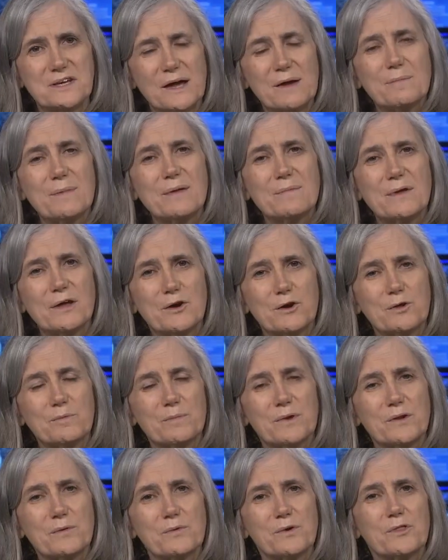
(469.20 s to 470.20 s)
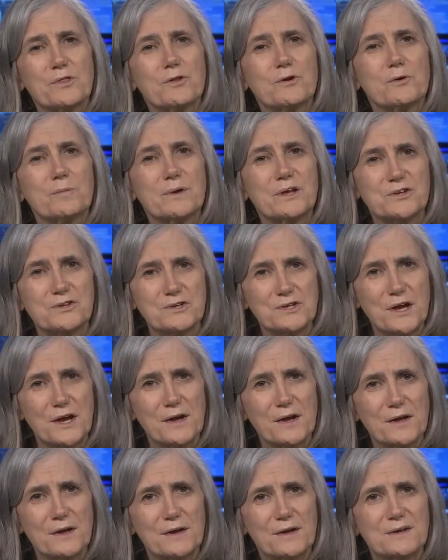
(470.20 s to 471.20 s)
I'm Amy Goodman with Nermeen Shaikh.
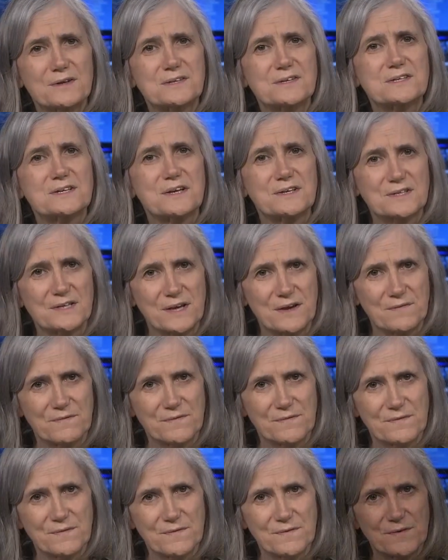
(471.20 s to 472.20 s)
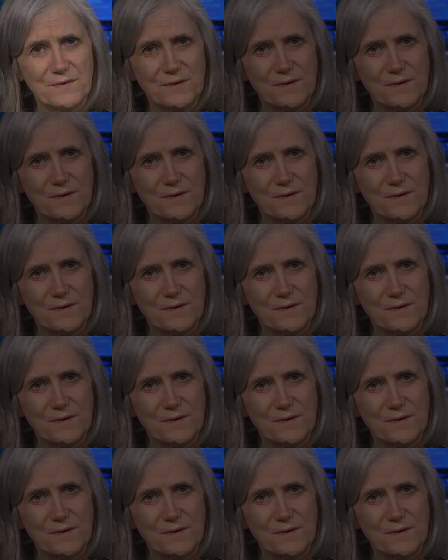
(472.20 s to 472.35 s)
Stay safe.